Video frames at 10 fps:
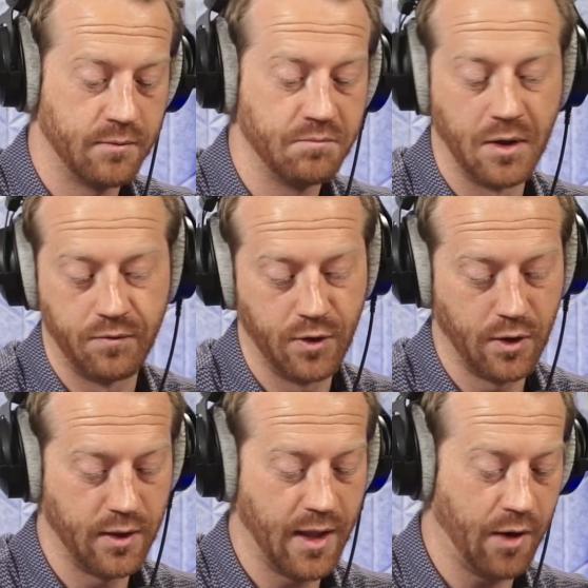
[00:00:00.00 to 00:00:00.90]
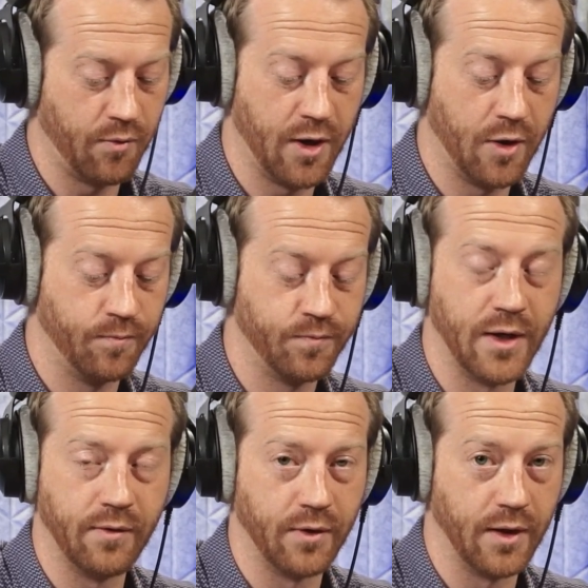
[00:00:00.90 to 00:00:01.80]
if you're in that realm,
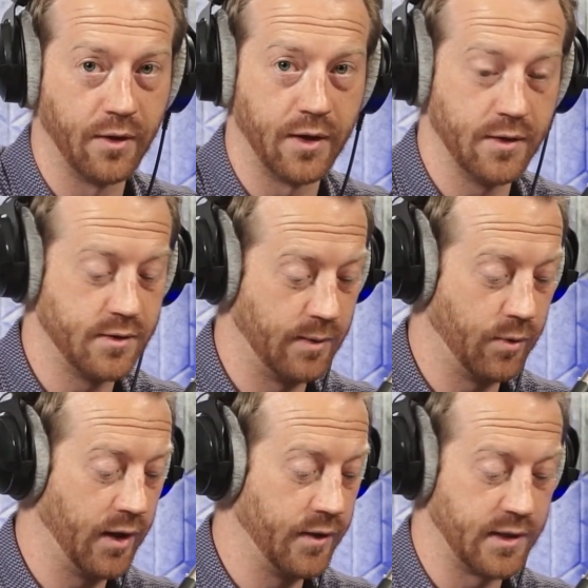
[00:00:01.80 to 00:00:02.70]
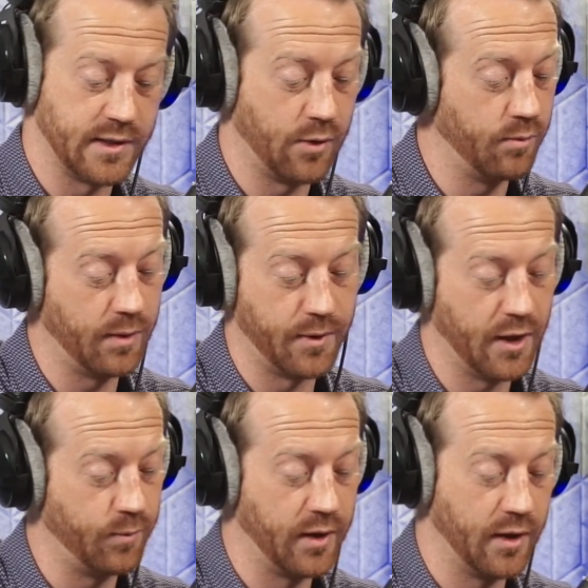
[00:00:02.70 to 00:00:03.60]
definitely look at someone else, because I won't be able to
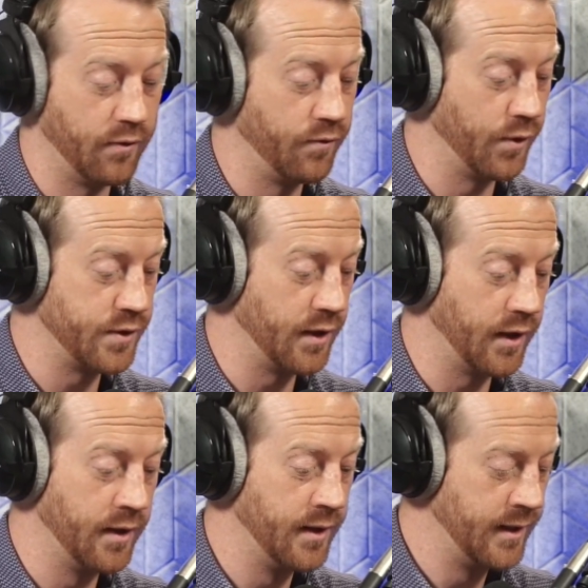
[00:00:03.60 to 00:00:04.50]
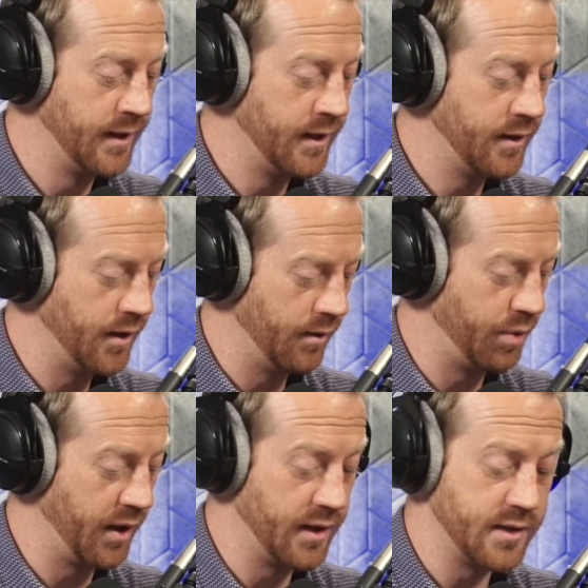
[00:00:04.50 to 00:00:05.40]
help you there, unfortunately.
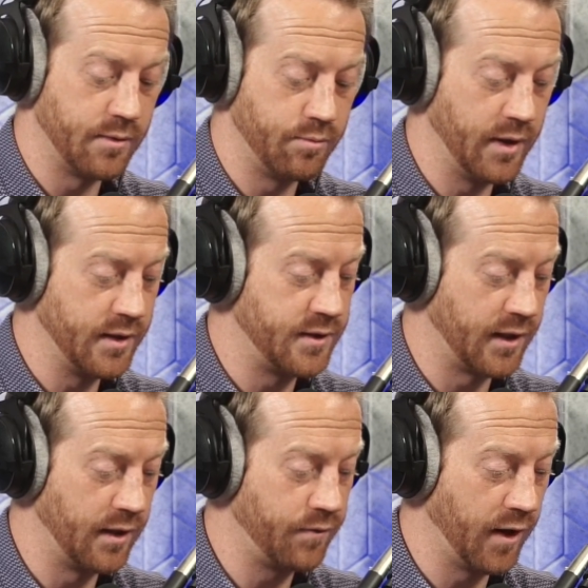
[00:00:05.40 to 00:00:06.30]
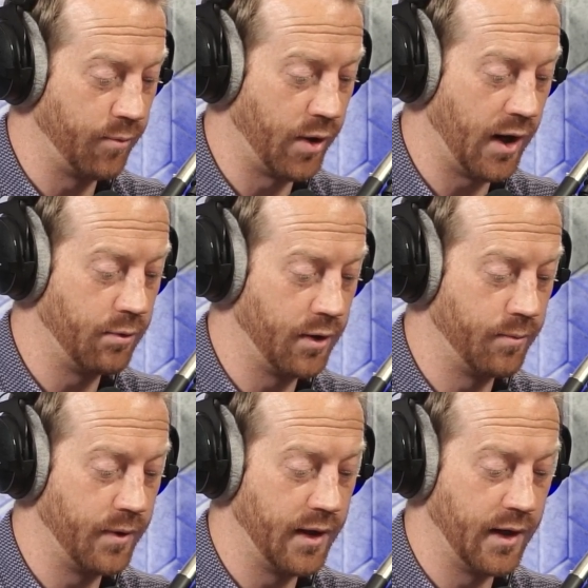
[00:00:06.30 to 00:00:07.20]
But it is a significant problem,
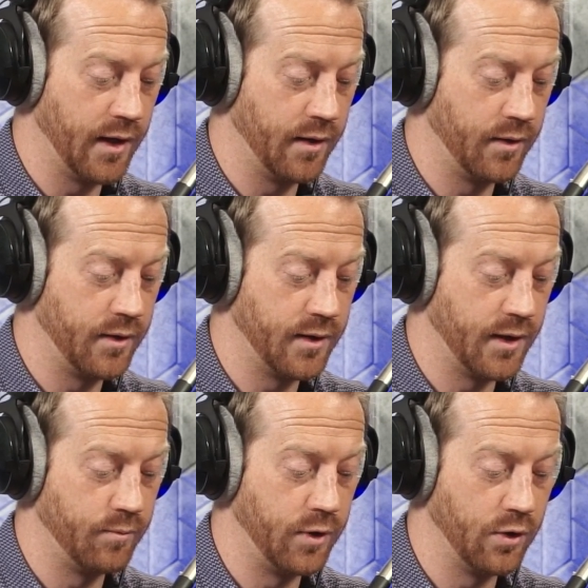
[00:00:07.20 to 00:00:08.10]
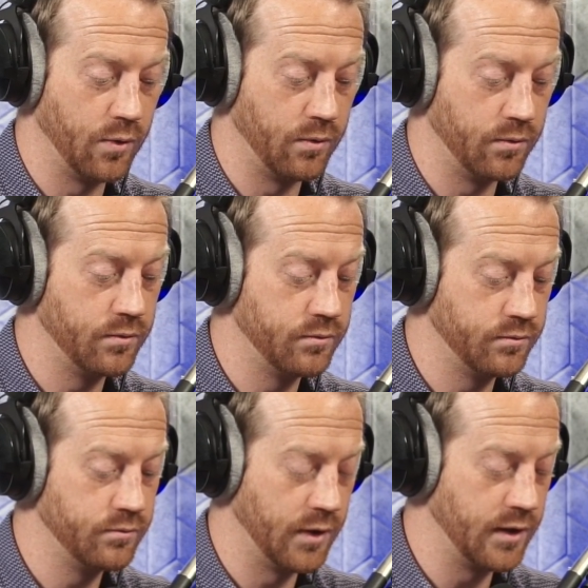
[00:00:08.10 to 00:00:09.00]
and
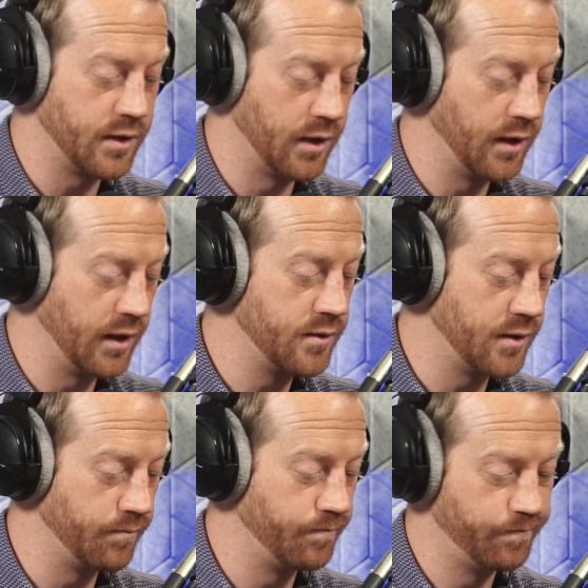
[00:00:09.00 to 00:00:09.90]
it's going to need some